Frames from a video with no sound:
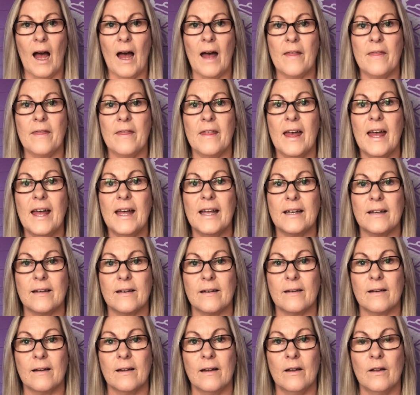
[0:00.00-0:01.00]
And
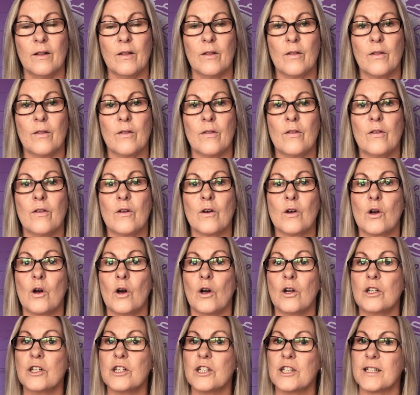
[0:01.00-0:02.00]
then the
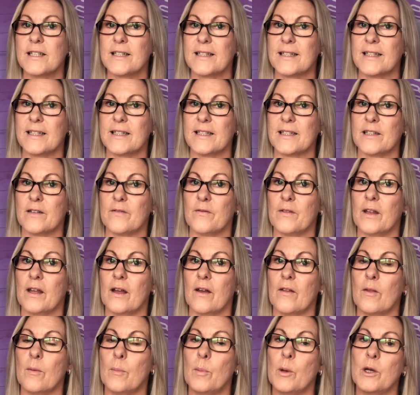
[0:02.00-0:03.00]
consciousness of the
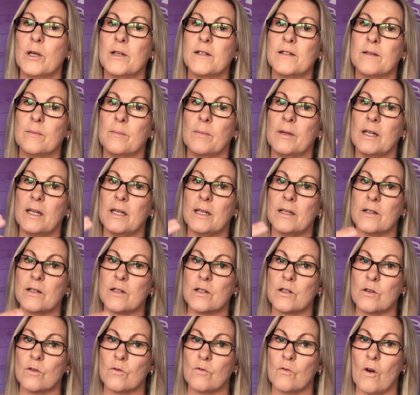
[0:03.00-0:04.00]
other person
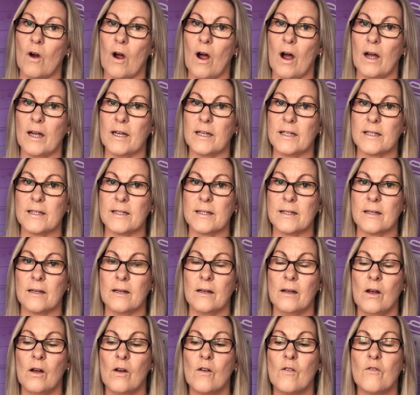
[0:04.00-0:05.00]
begins to rise
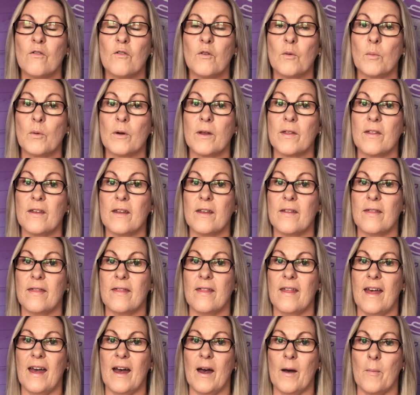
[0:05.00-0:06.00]
from
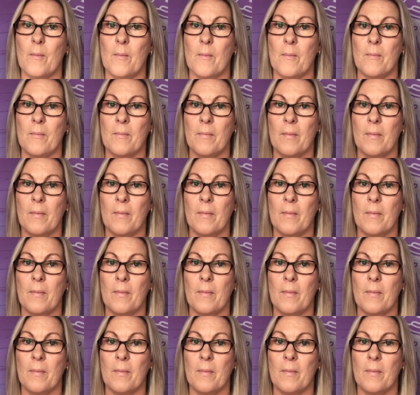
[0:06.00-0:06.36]
within them.